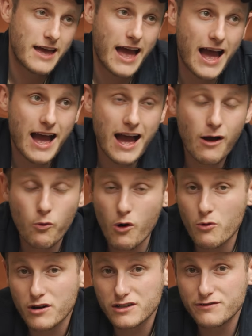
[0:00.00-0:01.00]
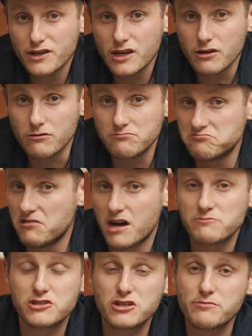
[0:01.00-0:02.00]
What works for you?
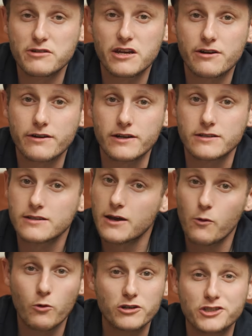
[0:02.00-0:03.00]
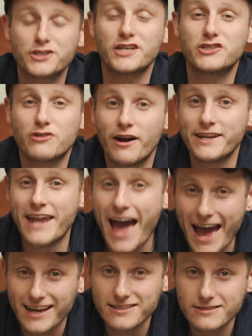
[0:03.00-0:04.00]
I'm super curious. What should I try
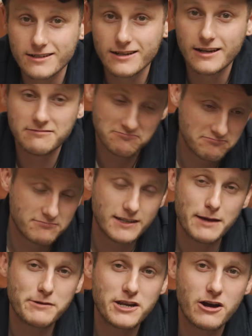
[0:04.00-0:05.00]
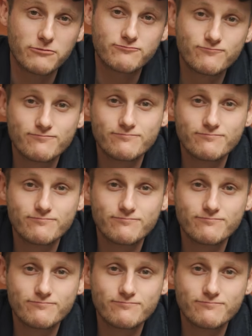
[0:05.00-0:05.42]
next? Let me know.